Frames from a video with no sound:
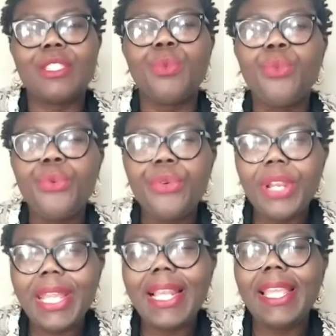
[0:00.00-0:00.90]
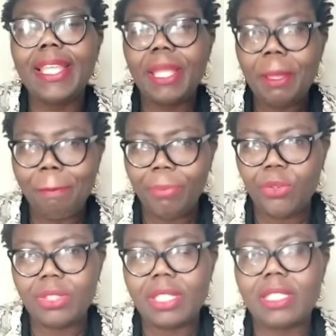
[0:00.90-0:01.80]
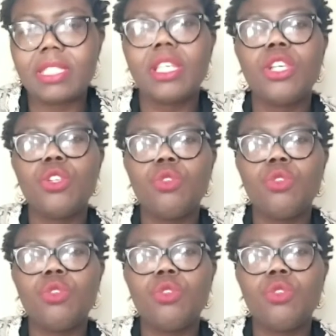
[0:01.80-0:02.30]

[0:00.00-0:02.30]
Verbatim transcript: is really important.